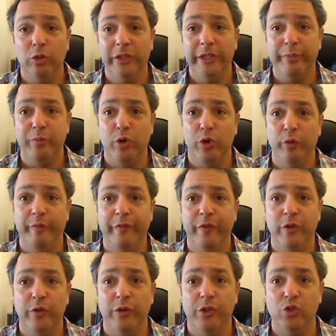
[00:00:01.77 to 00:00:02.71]
Leeb Group
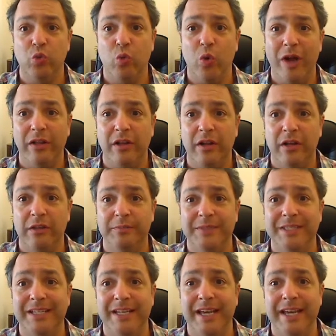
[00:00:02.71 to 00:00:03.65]
viewers,
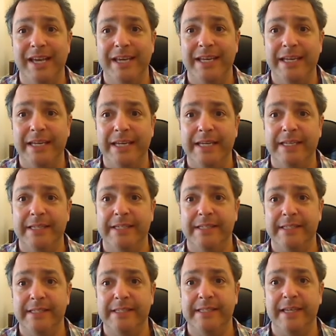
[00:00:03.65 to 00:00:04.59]
welcome. Today
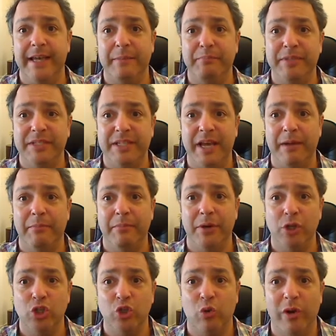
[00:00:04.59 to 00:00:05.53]
is
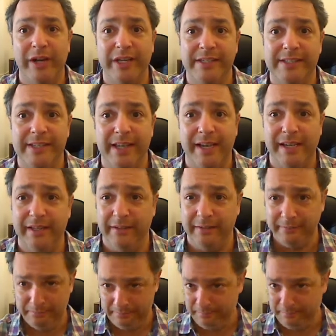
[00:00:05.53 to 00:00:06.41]
September 22nd.